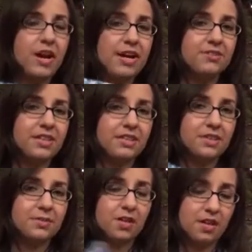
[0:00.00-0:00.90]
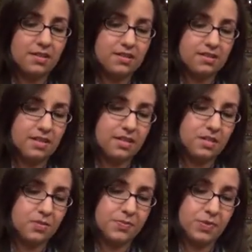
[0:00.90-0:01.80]
to try out that lip gloss.
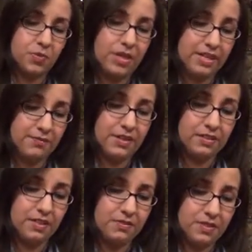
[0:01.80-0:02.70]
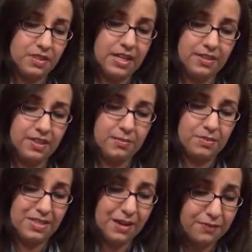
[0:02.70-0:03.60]
Um, and if I love it, I think
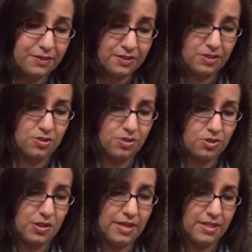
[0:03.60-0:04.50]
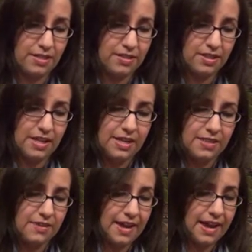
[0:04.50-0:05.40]
I'm definitely going to try it.
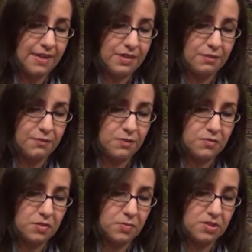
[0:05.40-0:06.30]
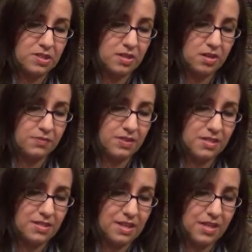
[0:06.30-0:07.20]
They have a 15% off
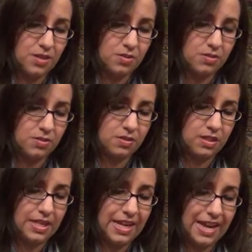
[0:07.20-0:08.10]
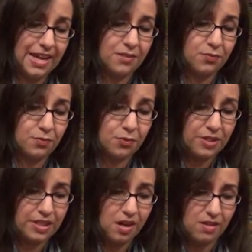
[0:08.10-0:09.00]
discount and
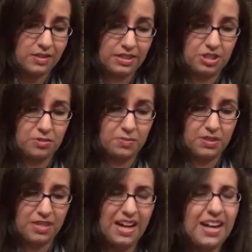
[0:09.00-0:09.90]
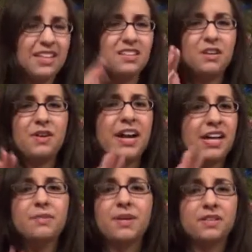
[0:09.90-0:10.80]
free holiday shipping. I love, I
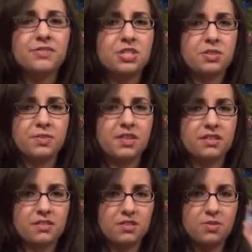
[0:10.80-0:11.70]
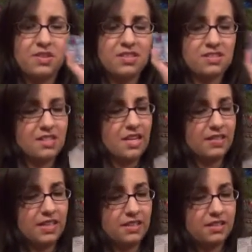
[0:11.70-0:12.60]
hate paying for shipping. So this I
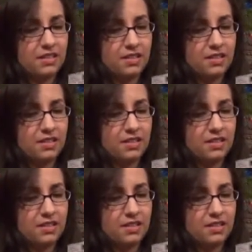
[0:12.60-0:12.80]
like.